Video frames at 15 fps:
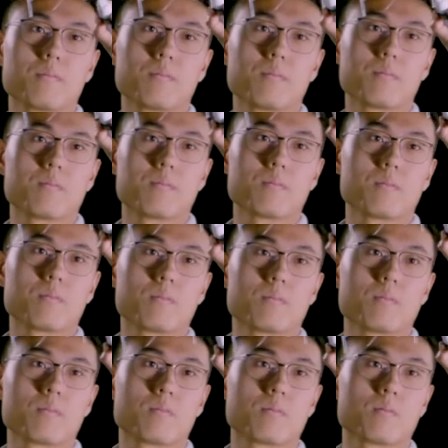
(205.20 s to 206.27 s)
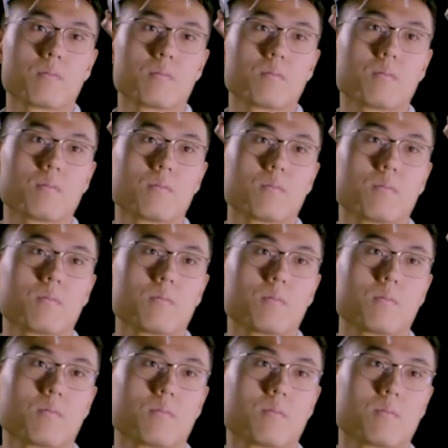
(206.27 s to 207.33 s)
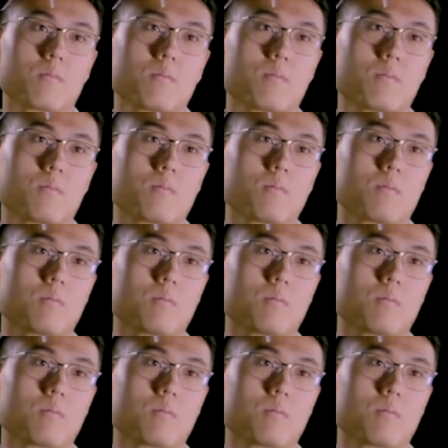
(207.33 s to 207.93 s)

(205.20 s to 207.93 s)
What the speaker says: No one is speaking in this clip.